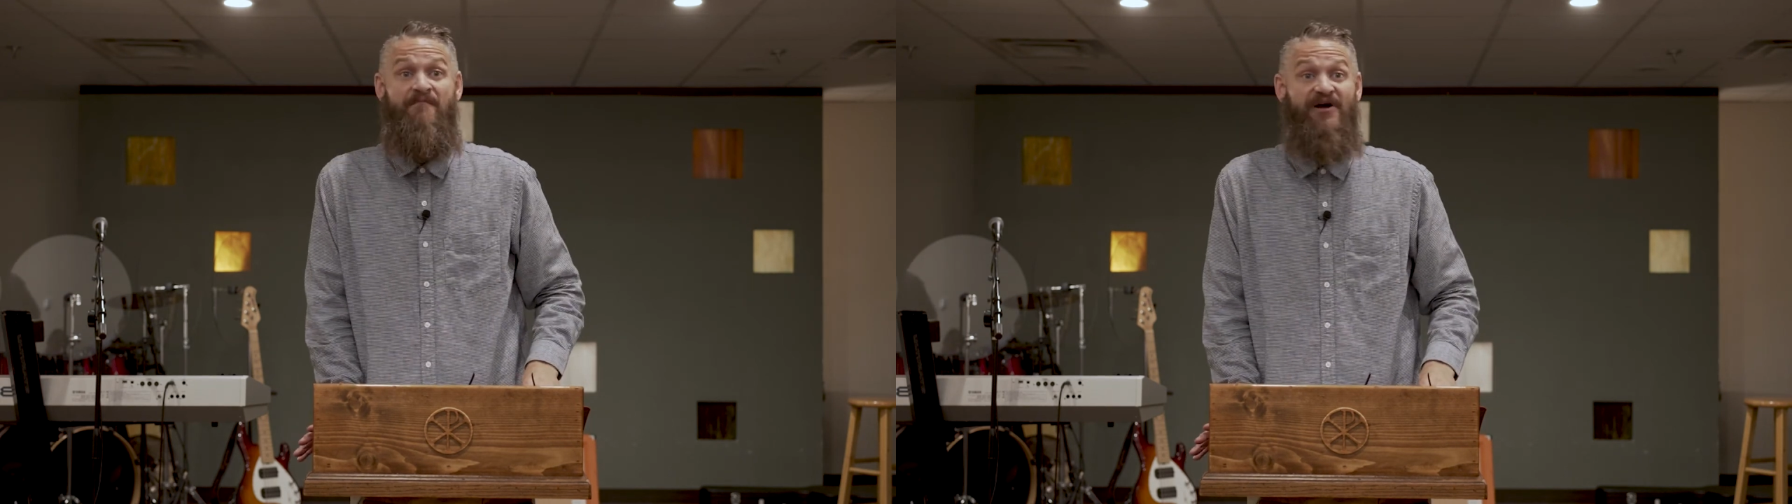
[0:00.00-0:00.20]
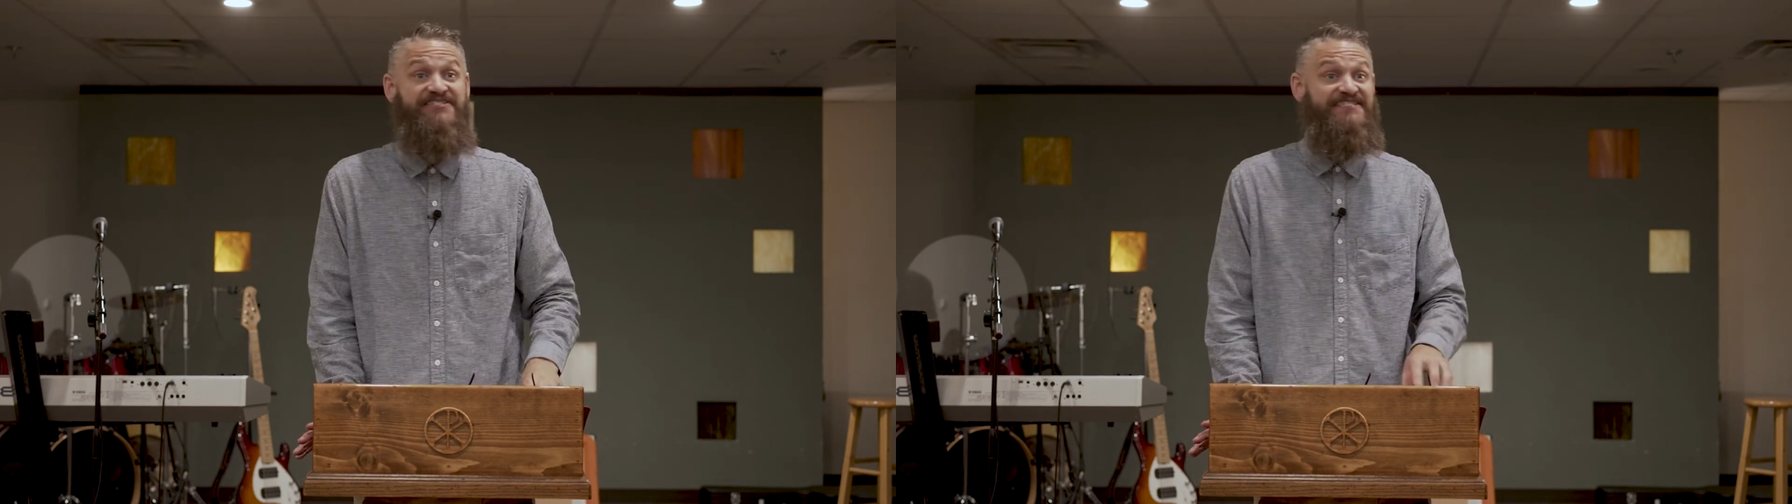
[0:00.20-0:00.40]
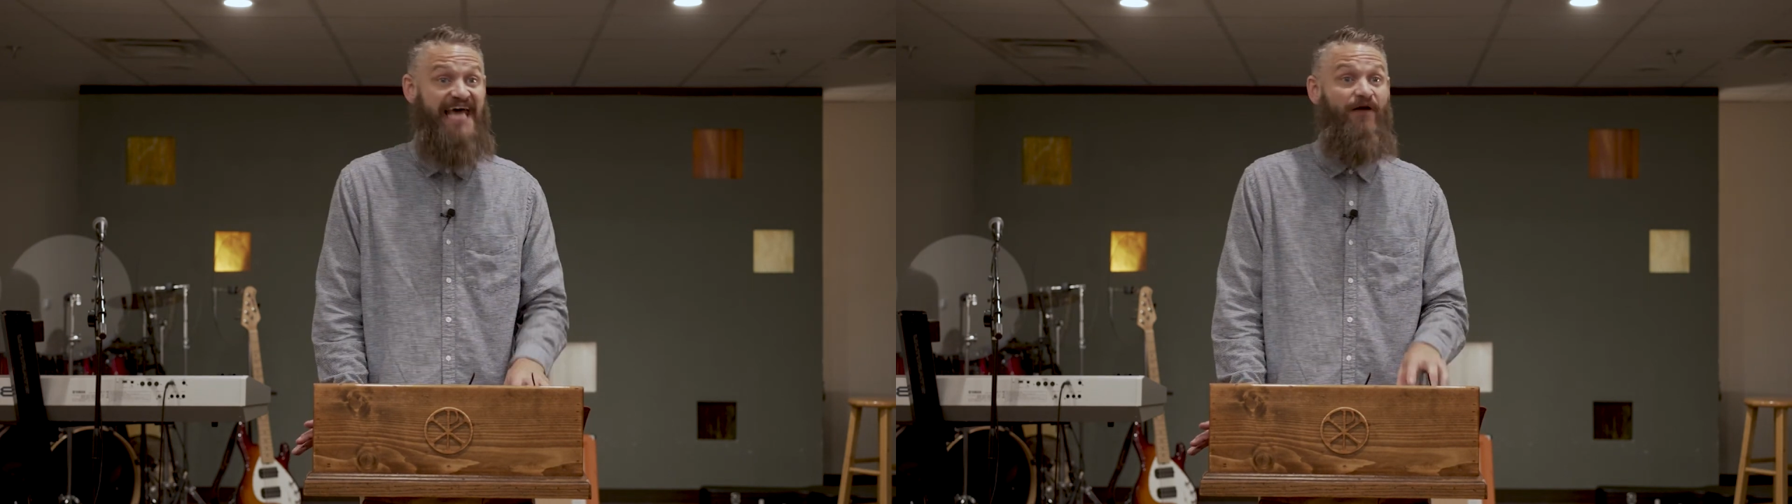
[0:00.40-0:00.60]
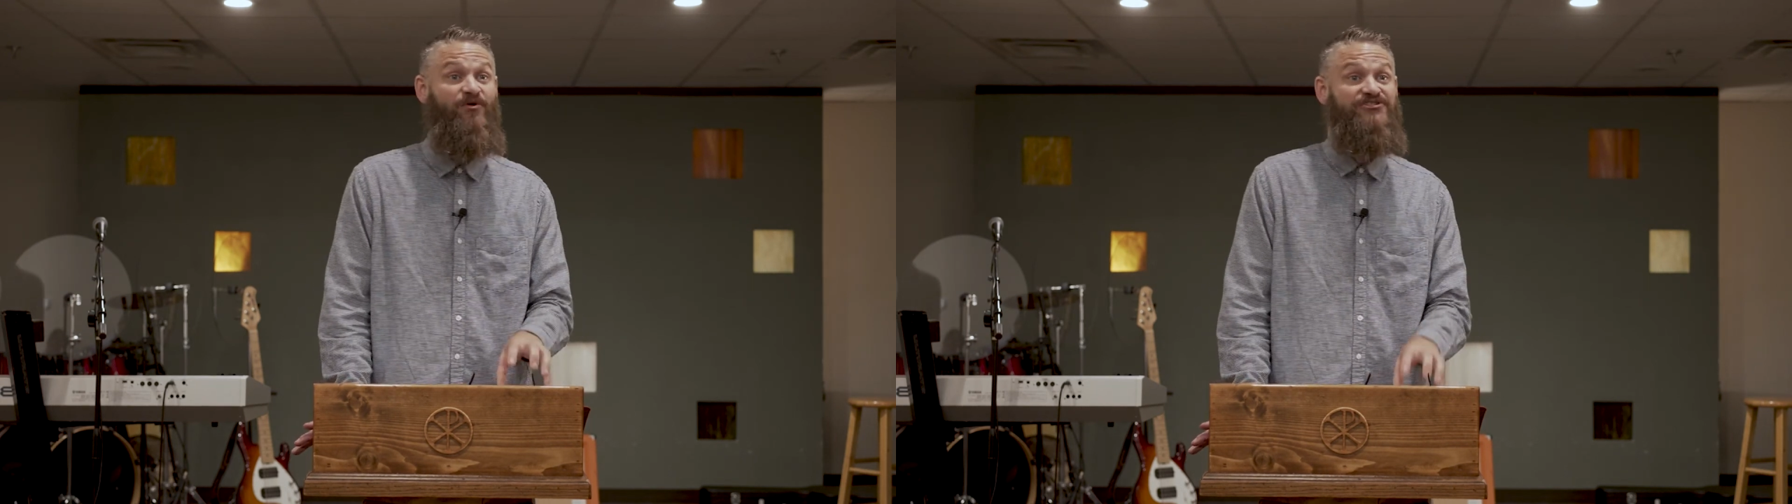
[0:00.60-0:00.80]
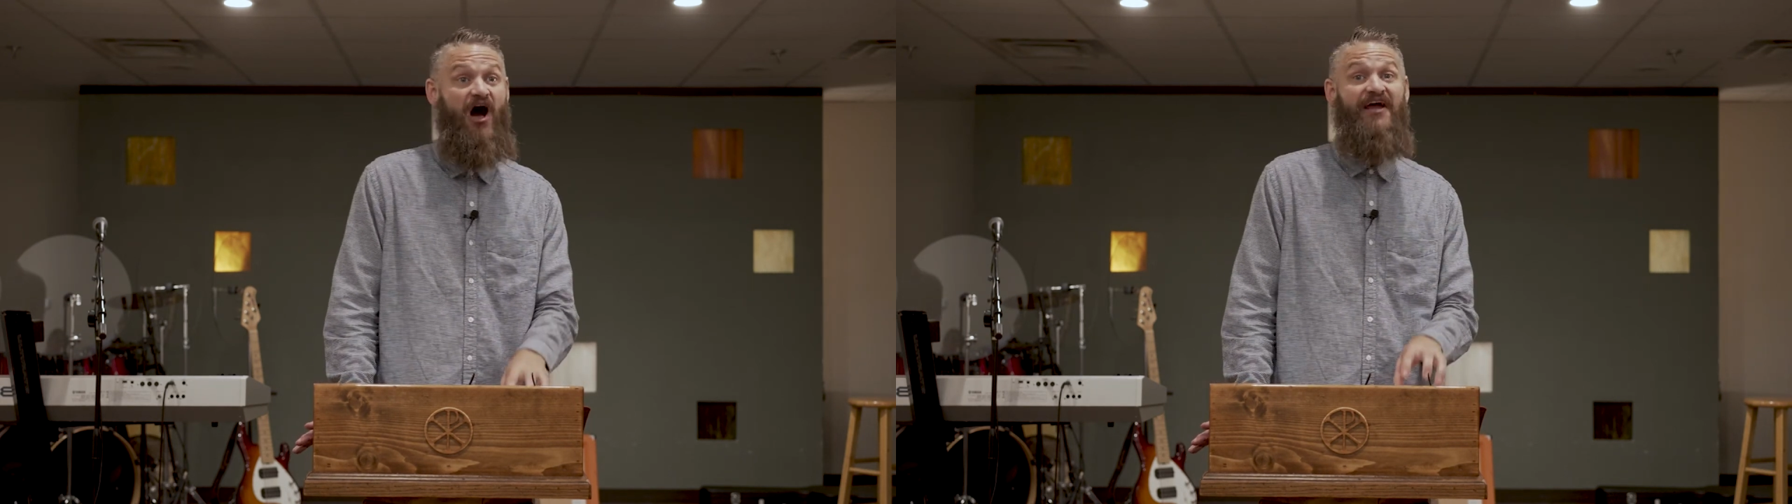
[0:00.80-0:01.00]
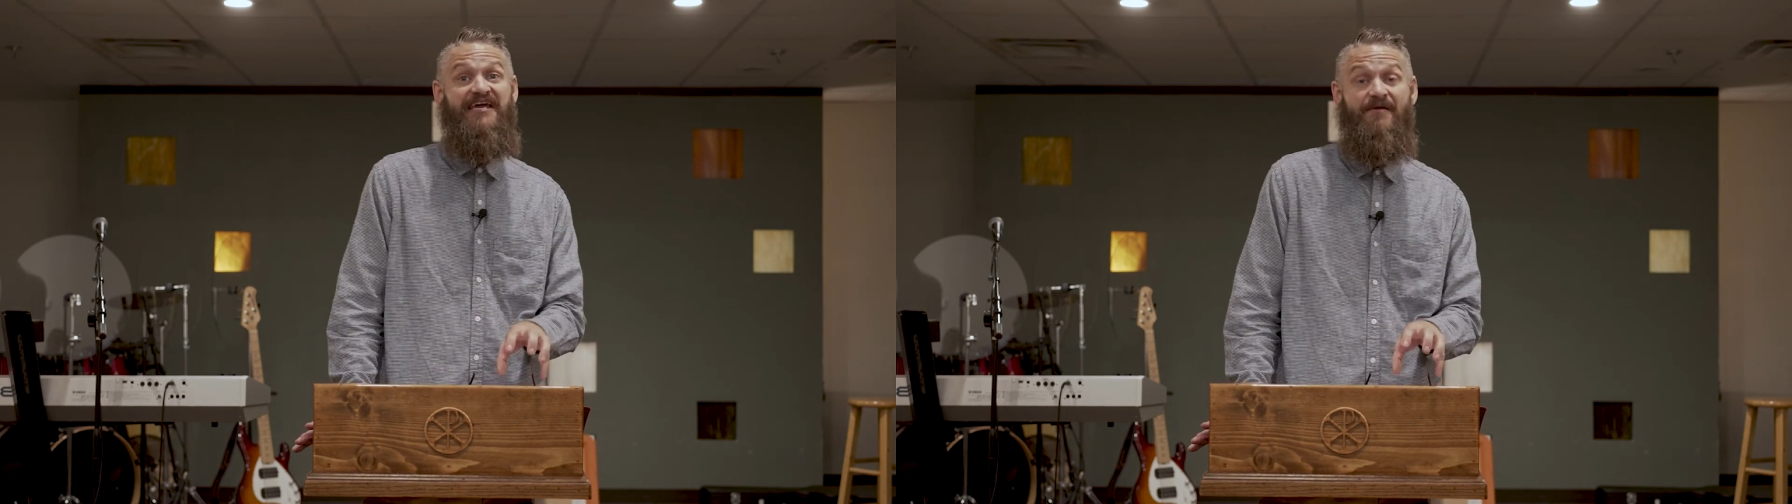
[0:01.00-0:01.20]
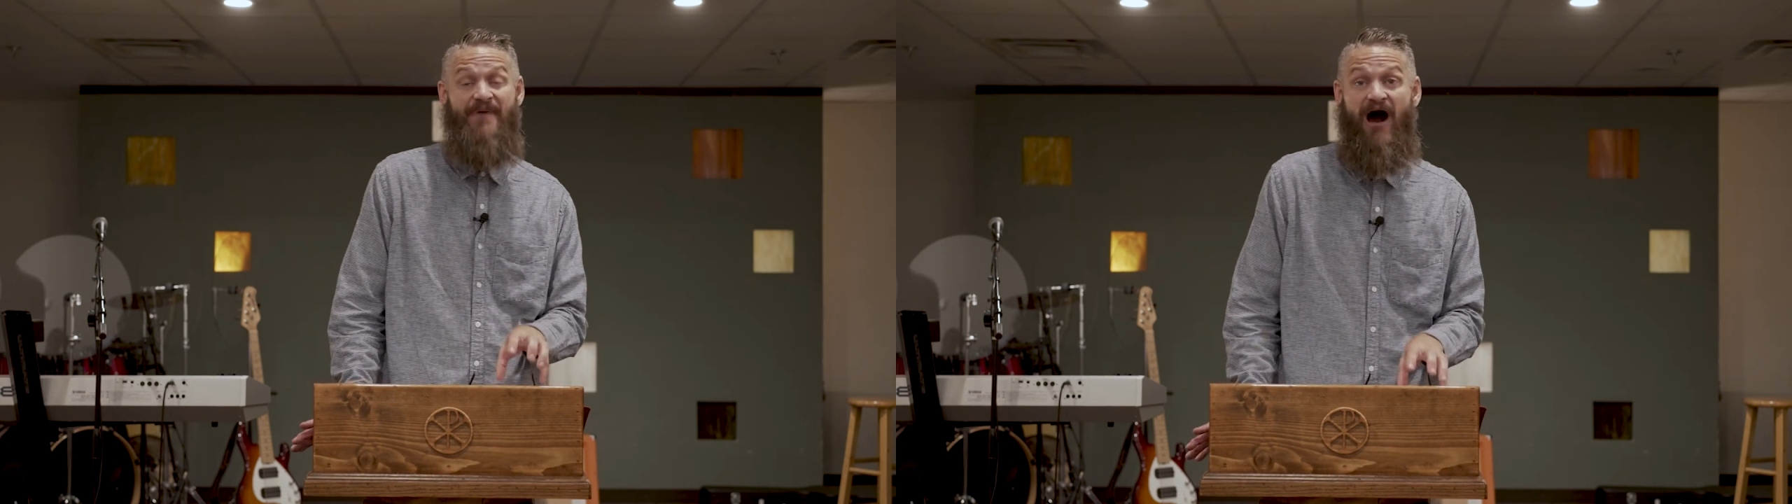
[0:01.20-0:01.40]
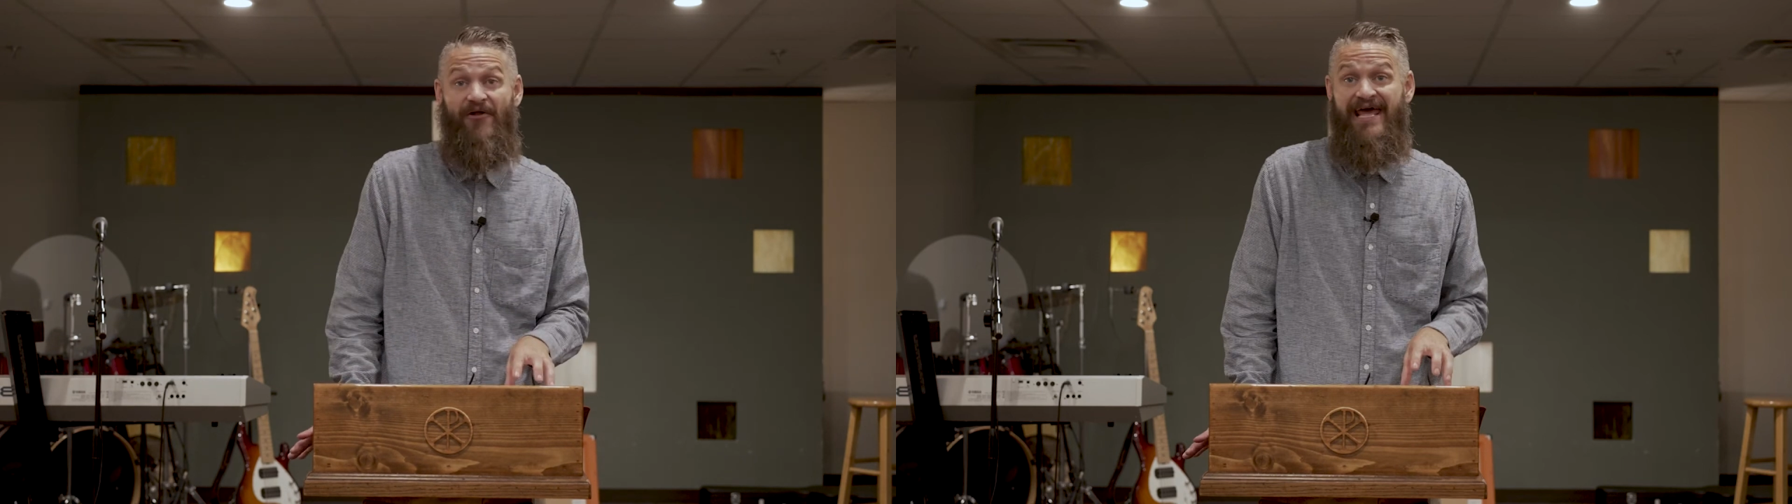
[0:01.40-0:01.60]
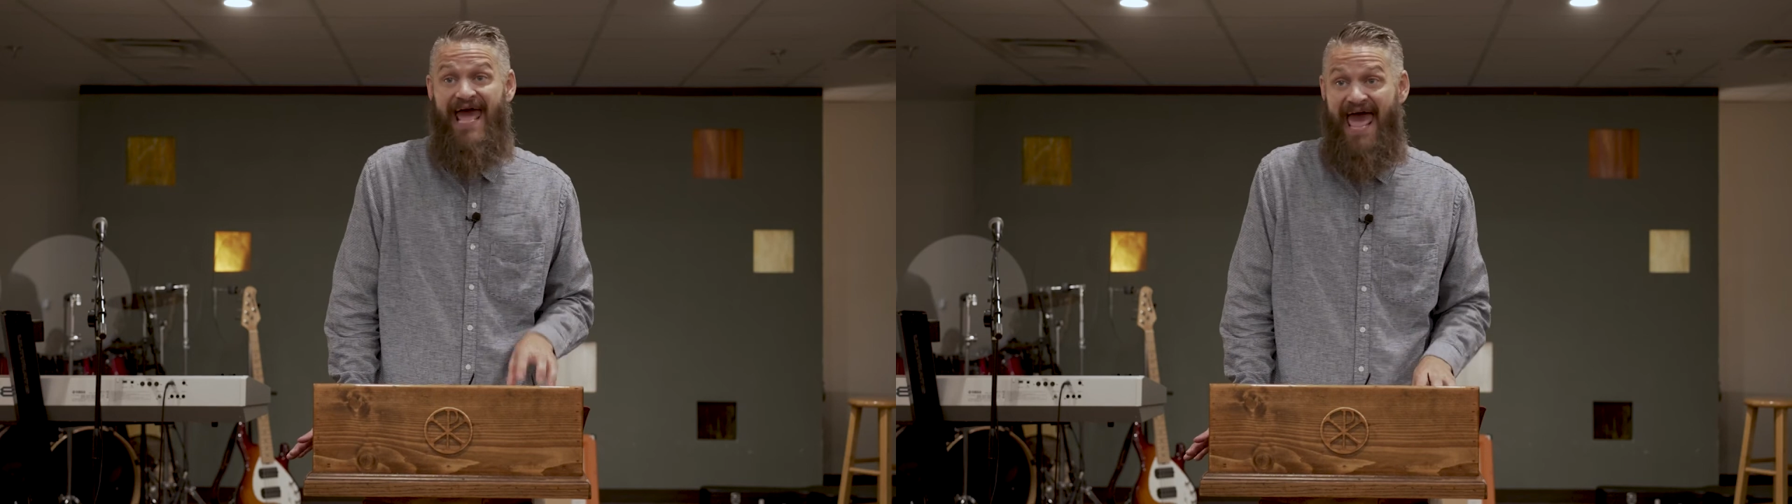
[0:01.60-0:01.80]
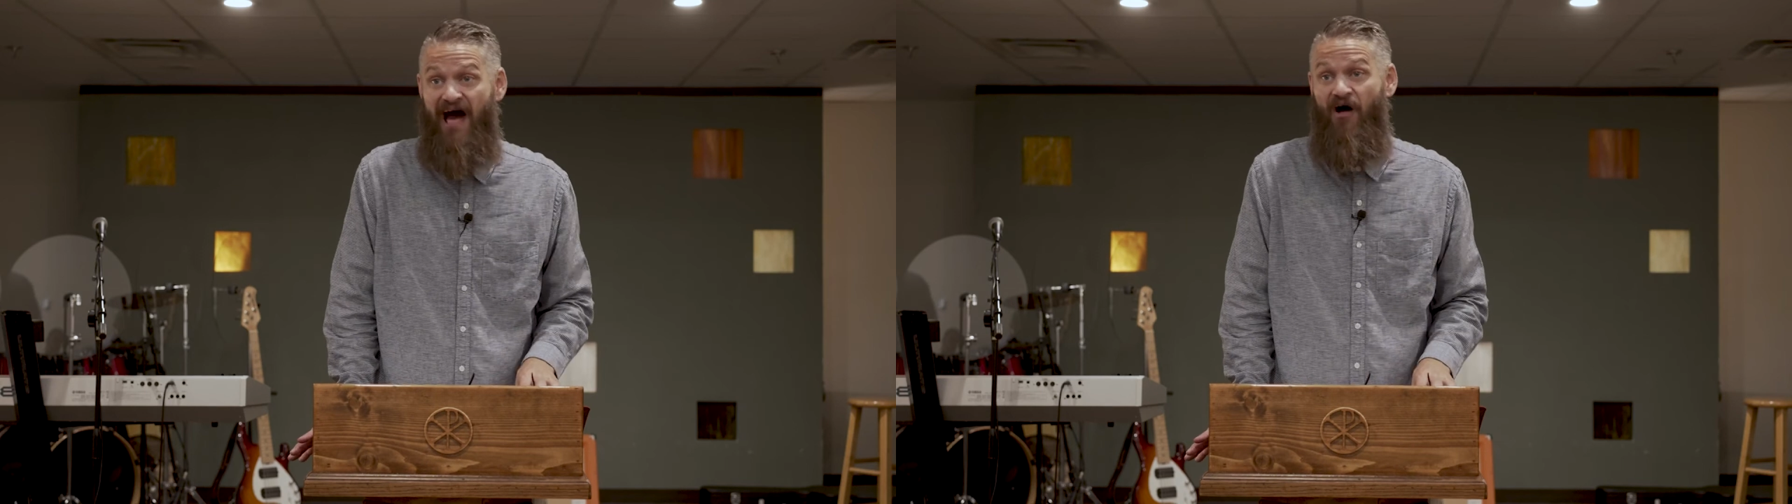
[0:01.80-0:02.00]
but today we're talking about
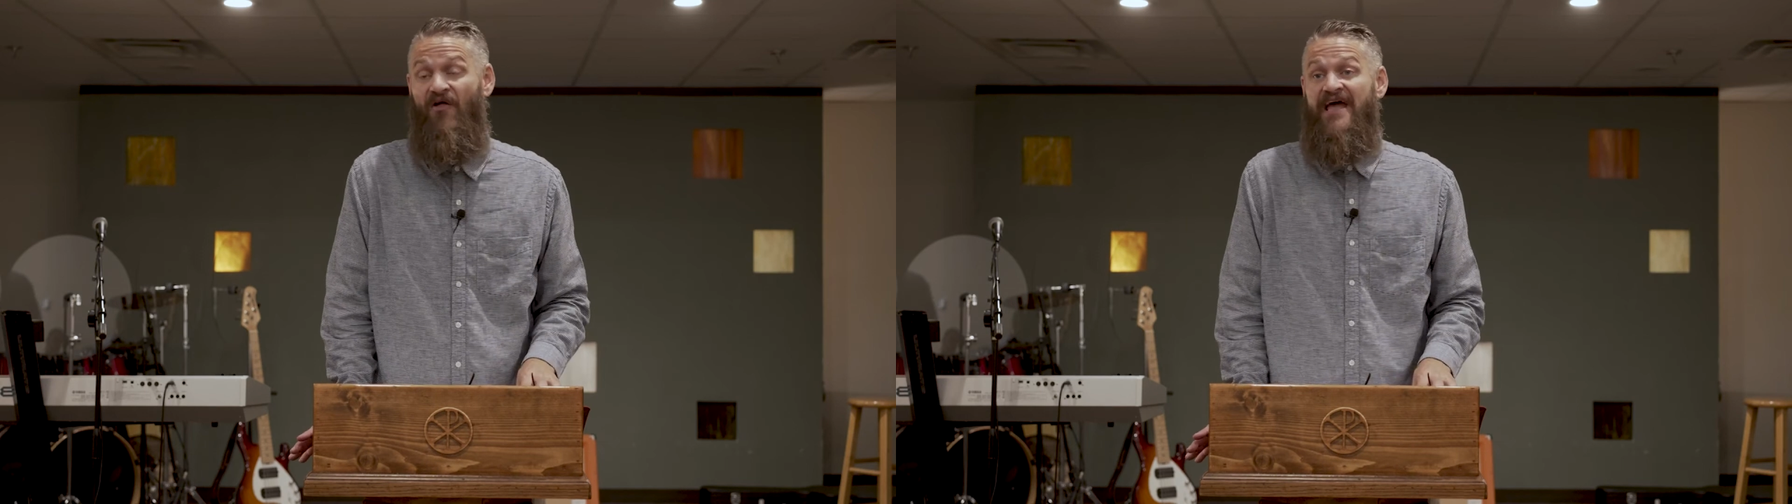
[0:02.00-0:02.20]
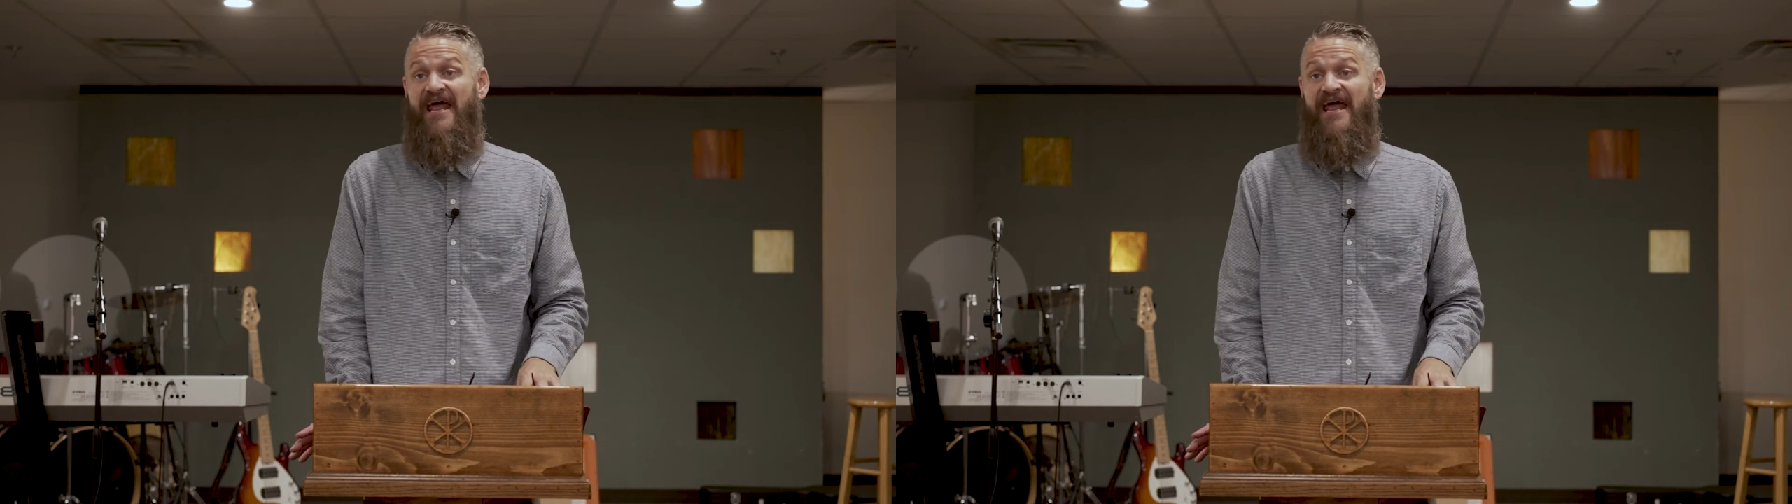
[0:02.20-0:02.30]
hell.